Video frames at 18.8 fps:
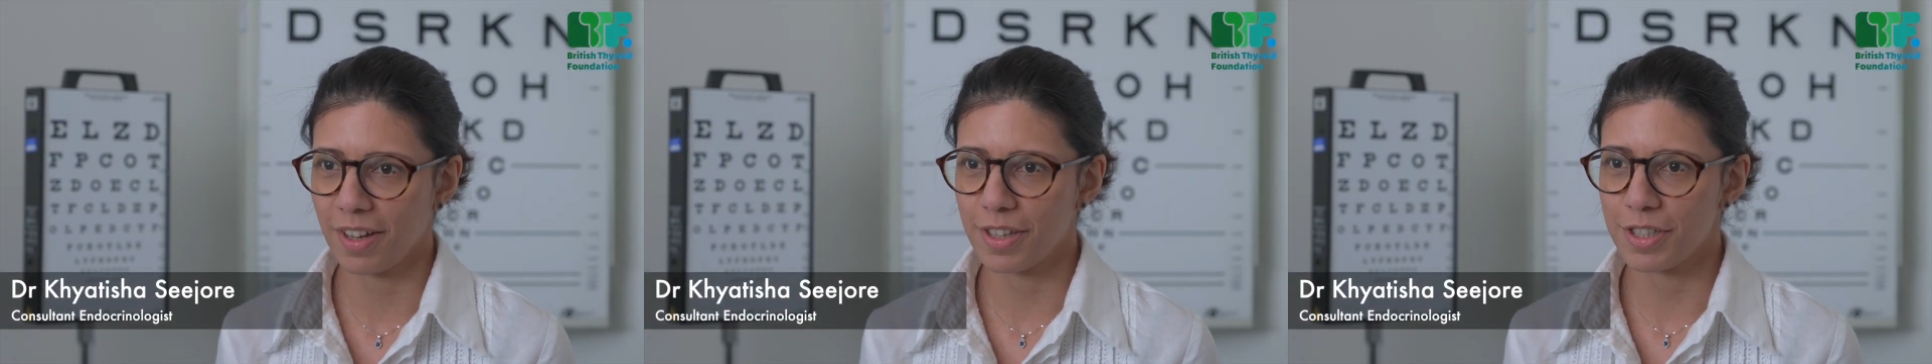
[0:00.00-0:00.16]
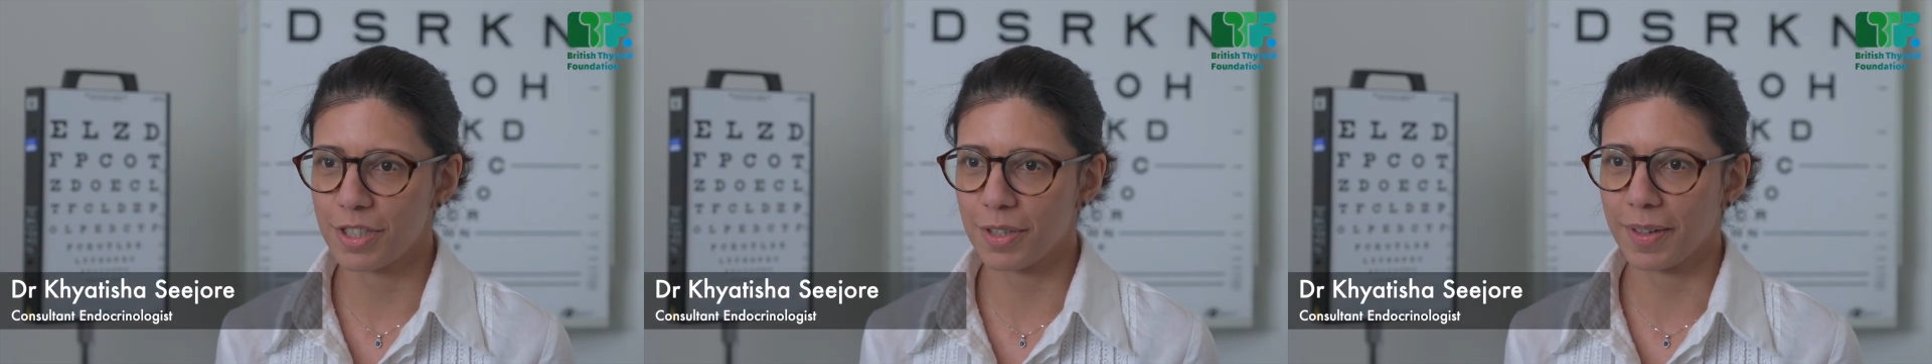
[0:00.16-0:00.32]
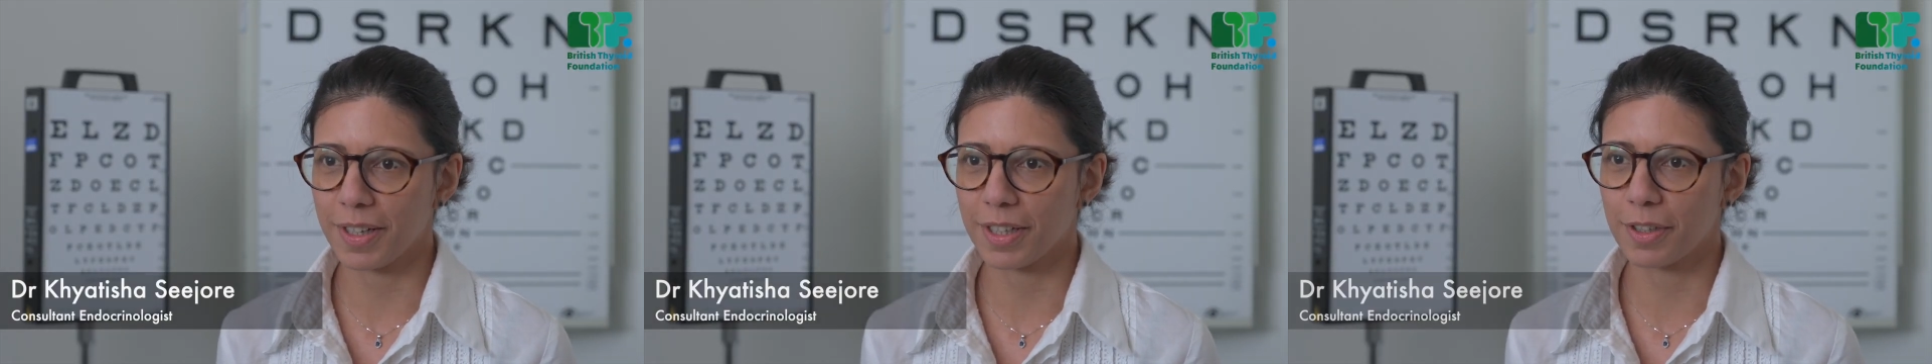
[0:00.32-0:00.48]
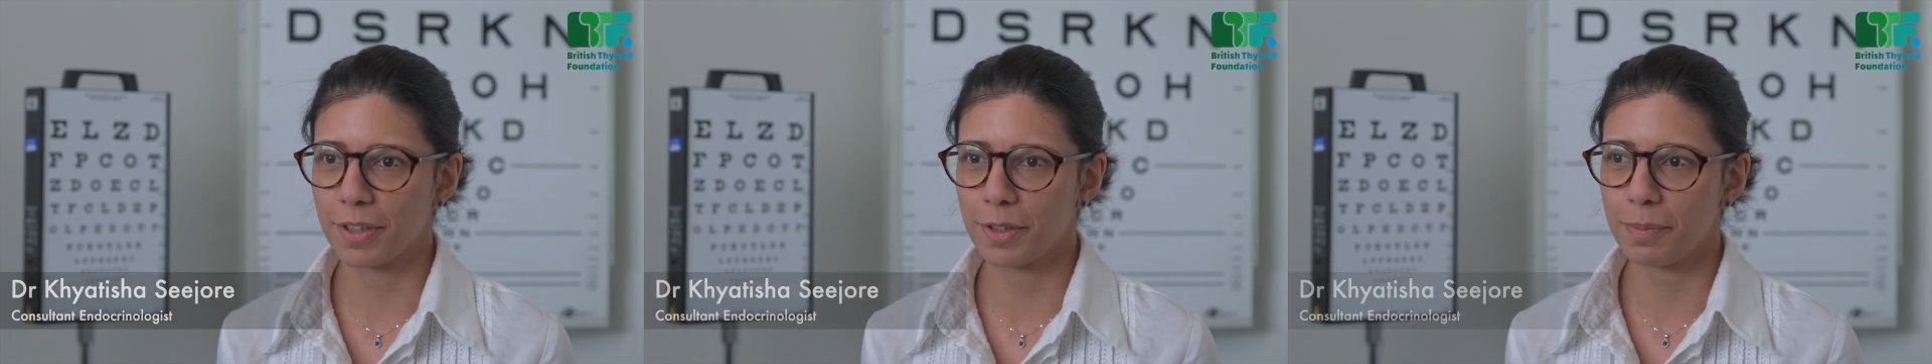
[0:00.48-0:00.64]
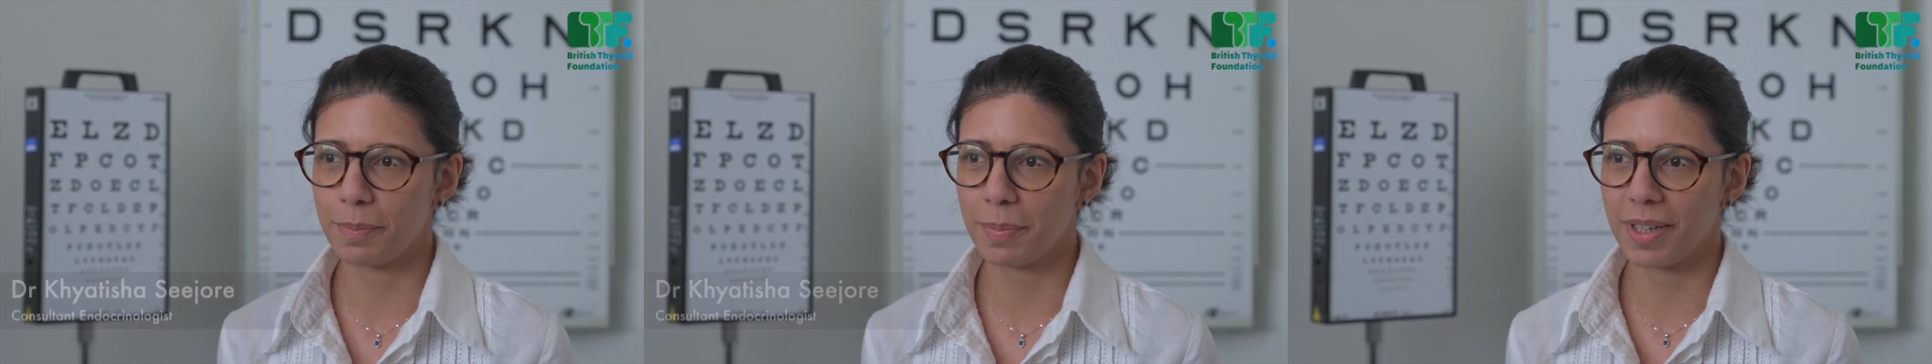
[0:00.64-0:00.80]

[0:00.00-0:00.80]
So it could